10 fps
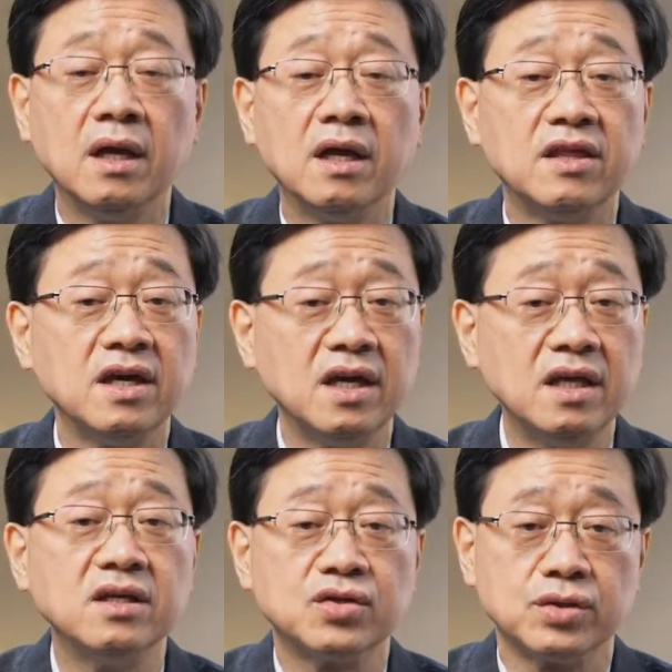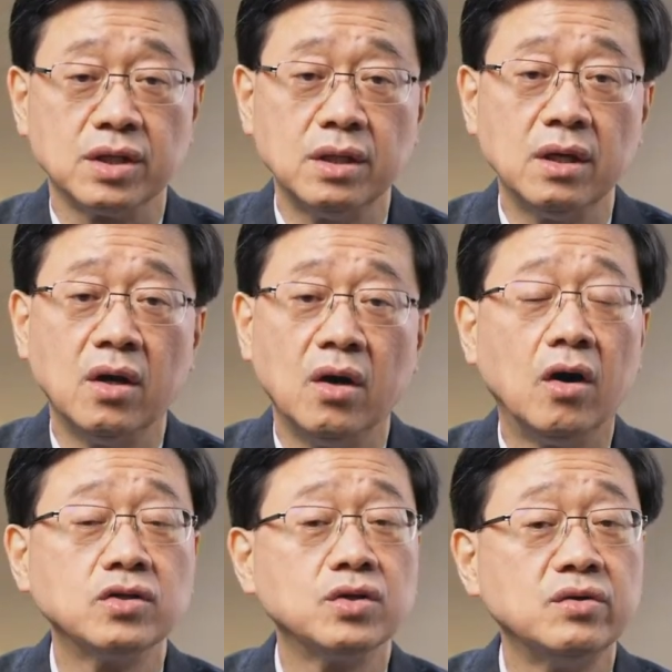The industry
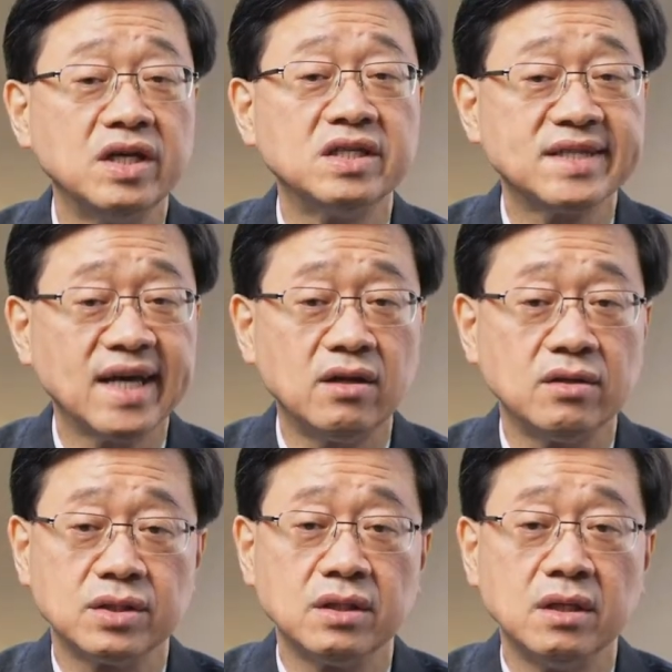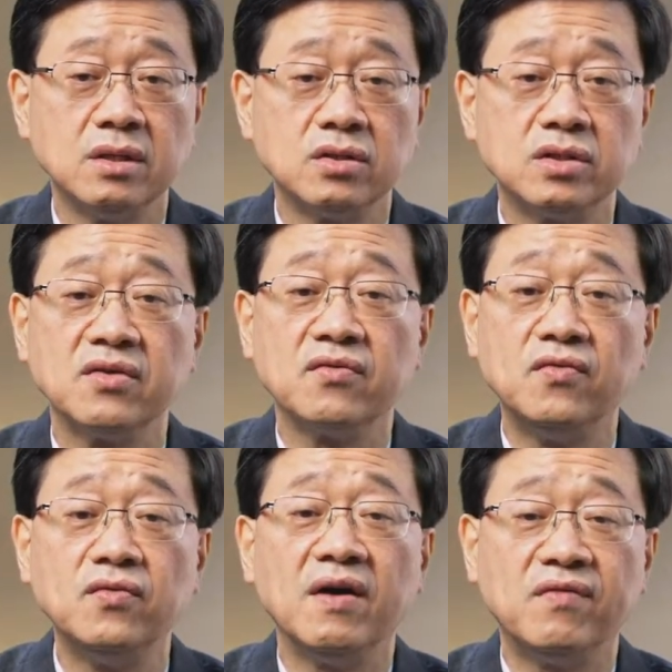also needs talent to take
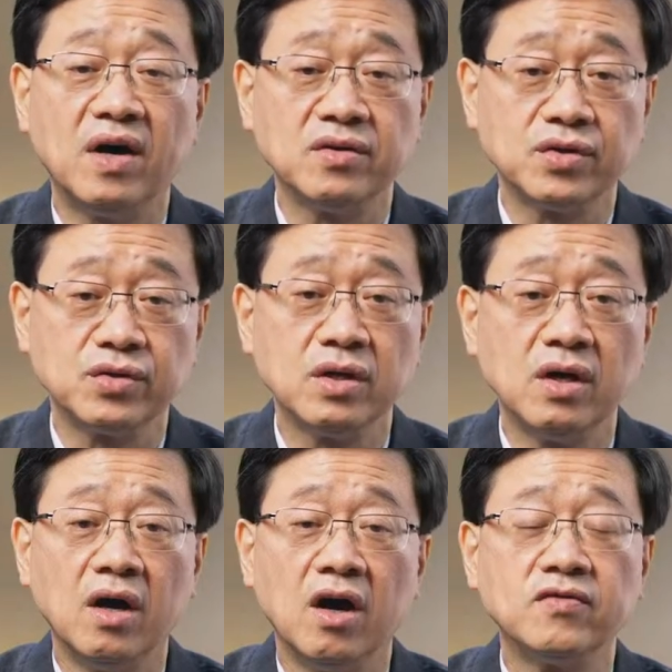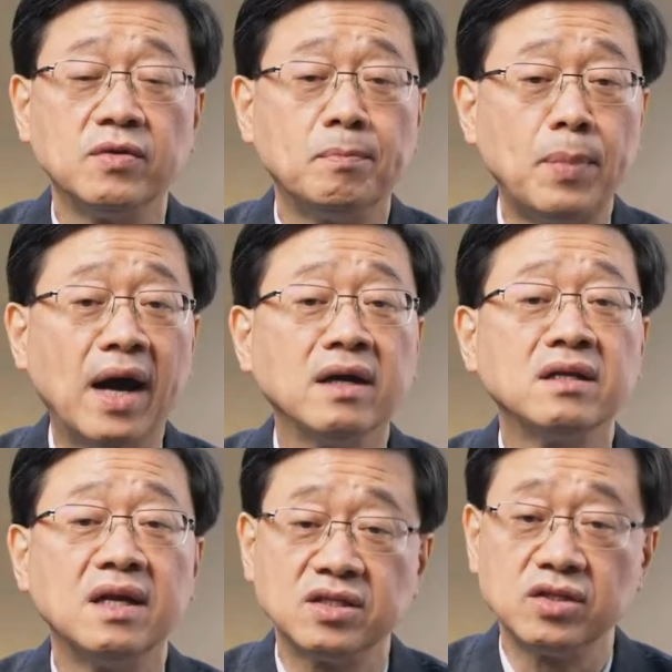full advantage of the
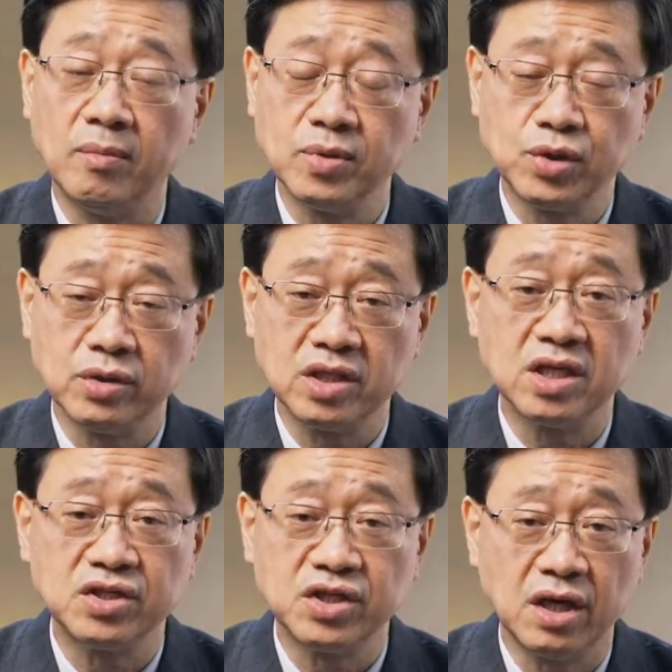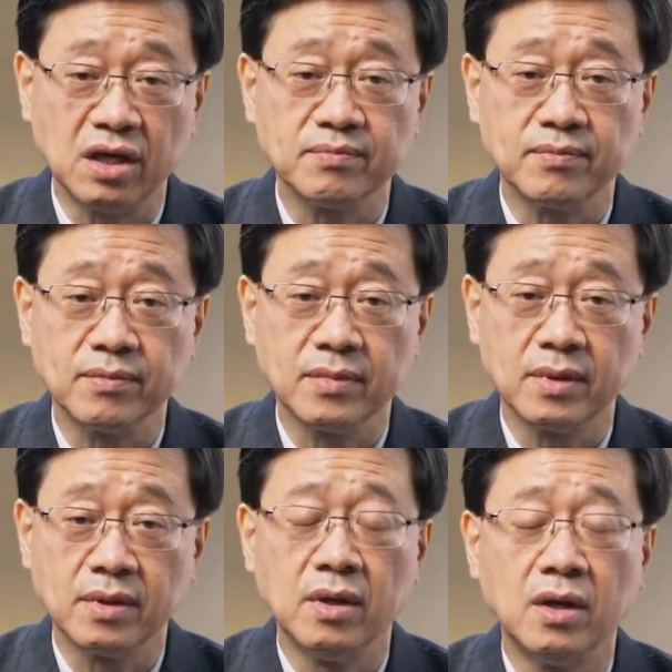boundless opportunities here.
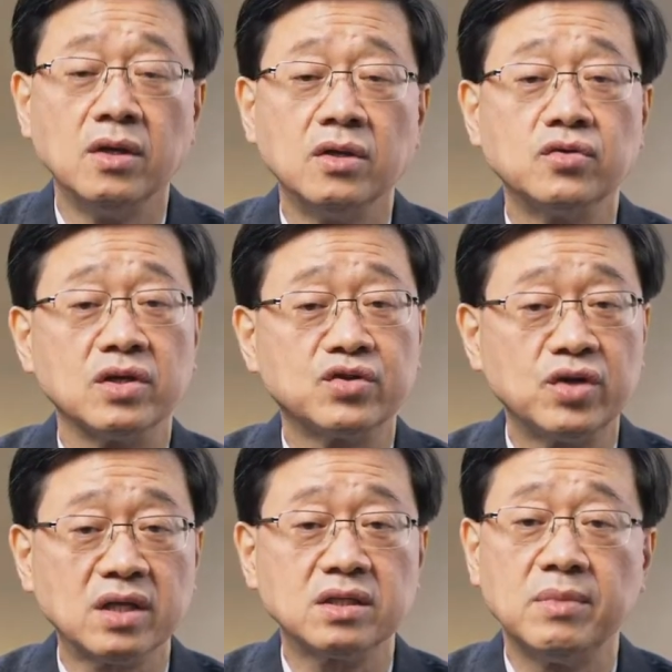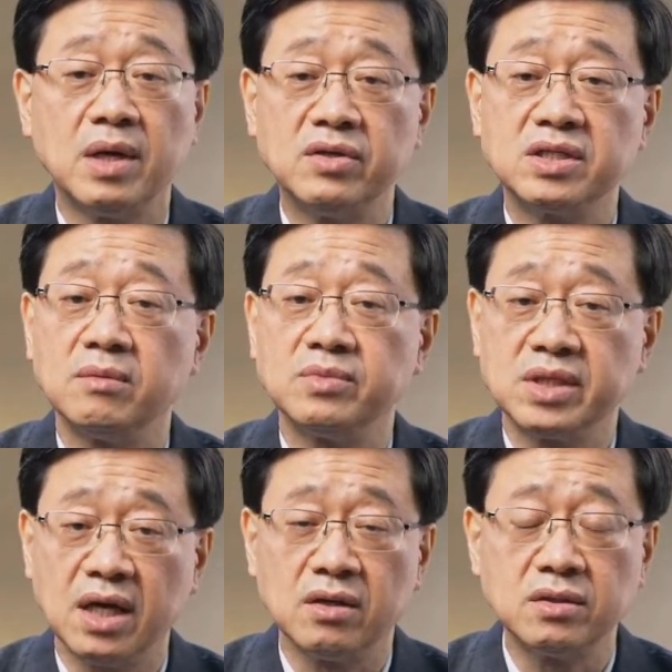To attract maritime
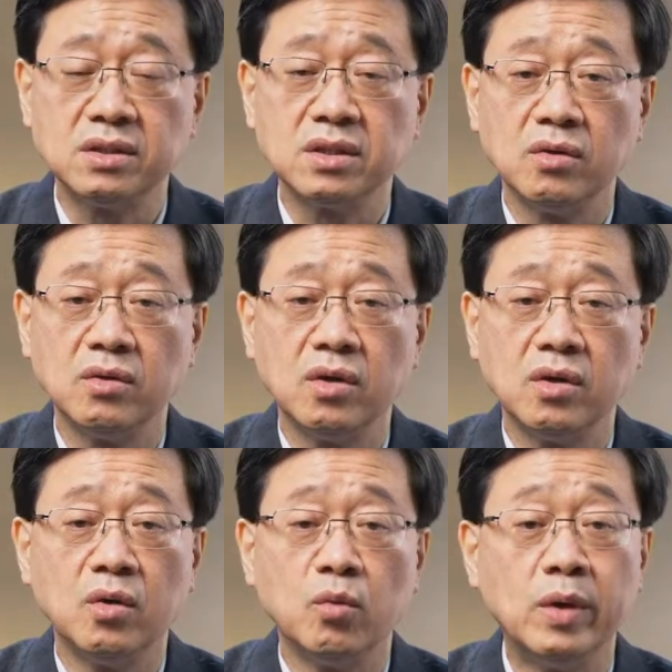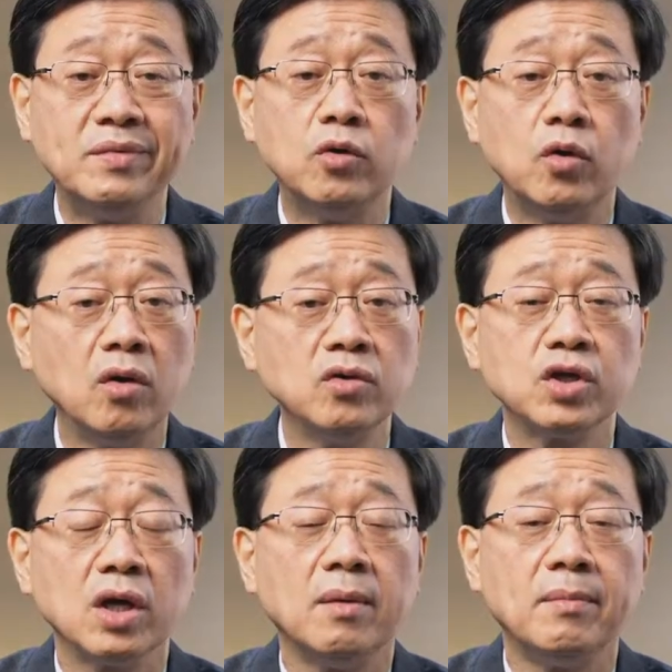talent, we will launch
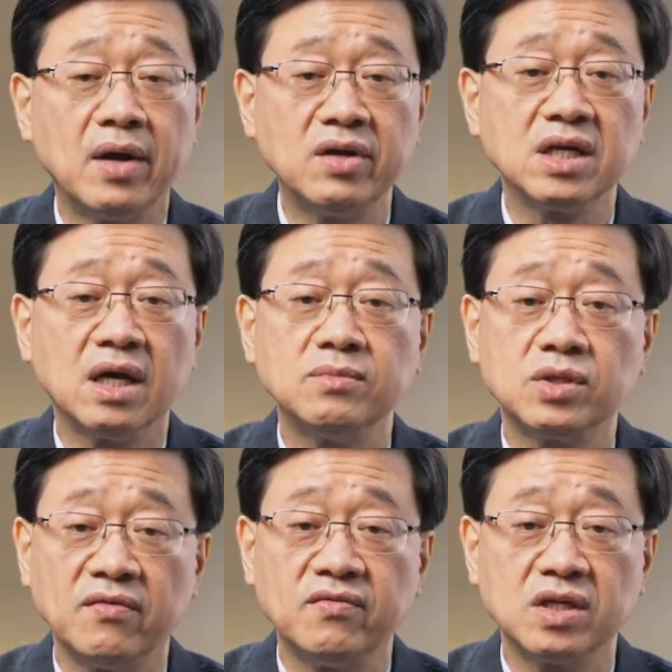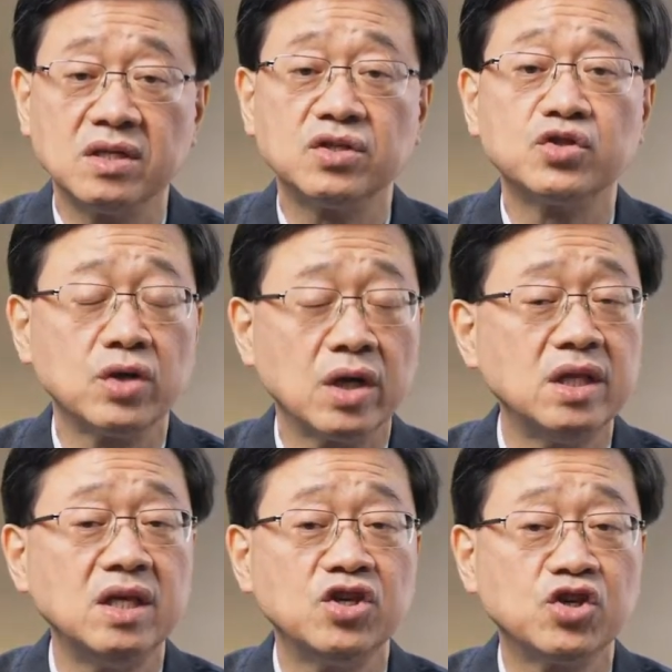a maritime services
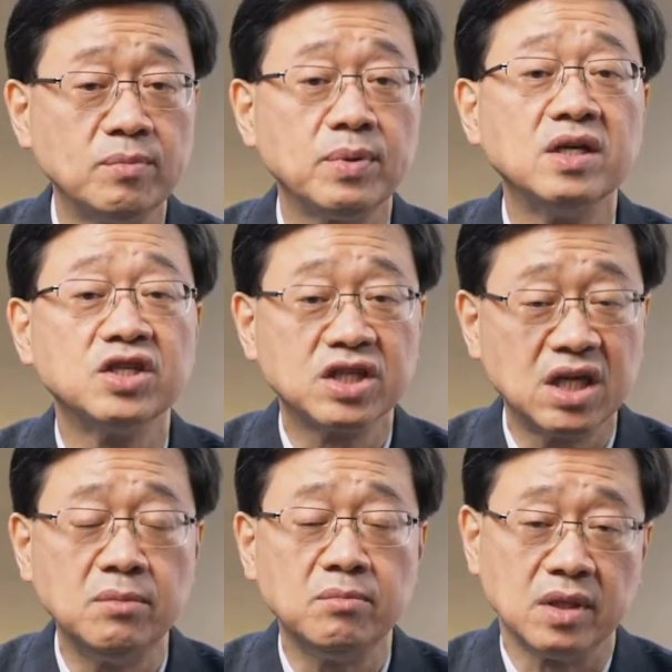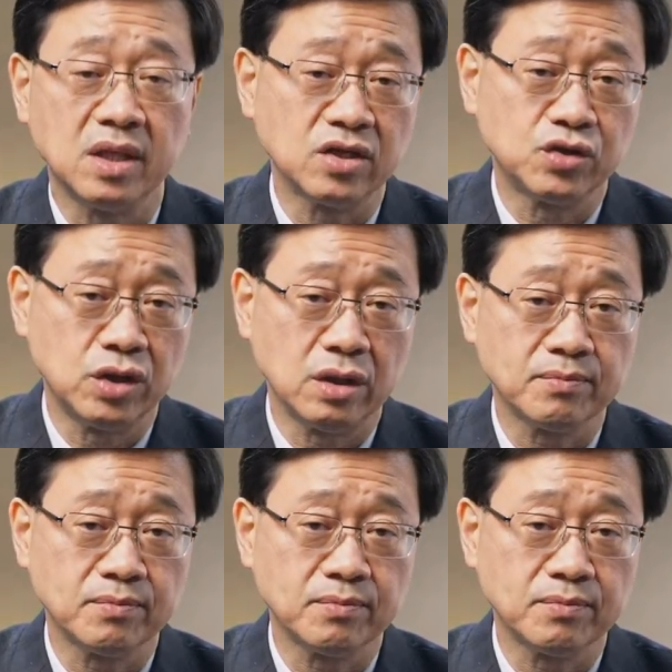traineeship scheme next year.